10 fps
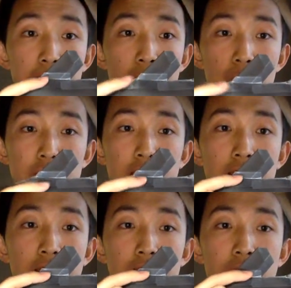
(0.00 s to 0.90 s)
which I
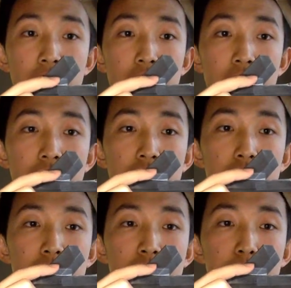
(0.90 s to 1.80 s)
think if you
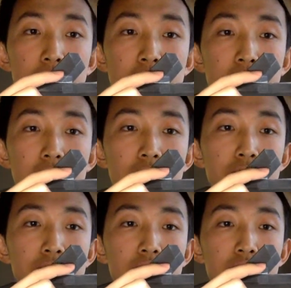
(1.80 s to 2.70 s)
place it closer